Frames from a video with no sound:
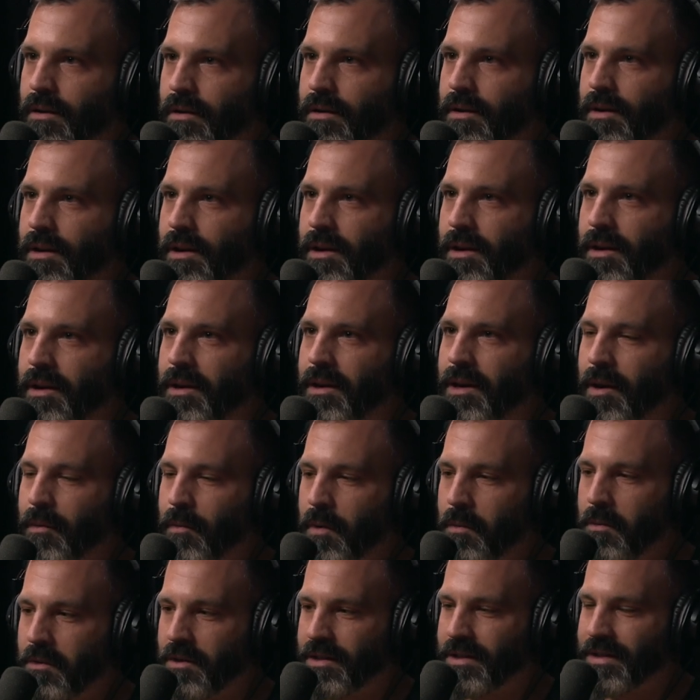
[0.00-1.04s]
mm -hmm. and
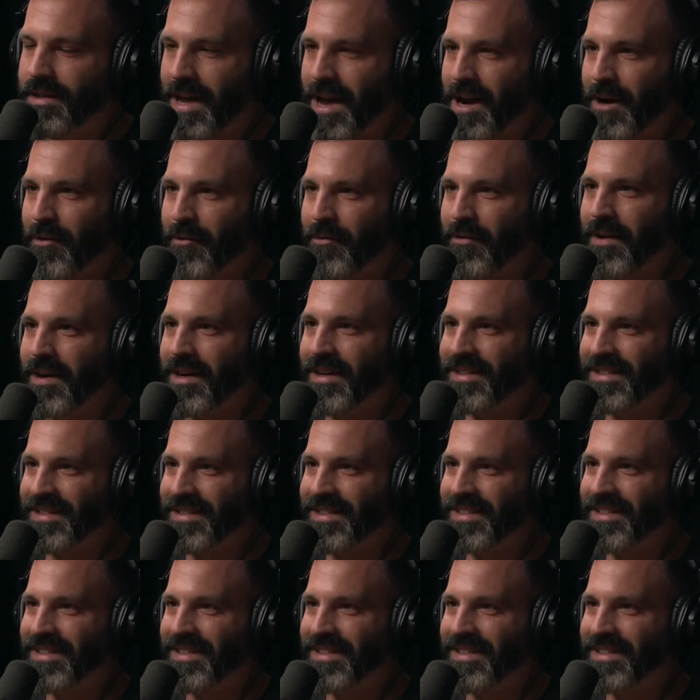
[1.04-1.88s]
we will sacrifice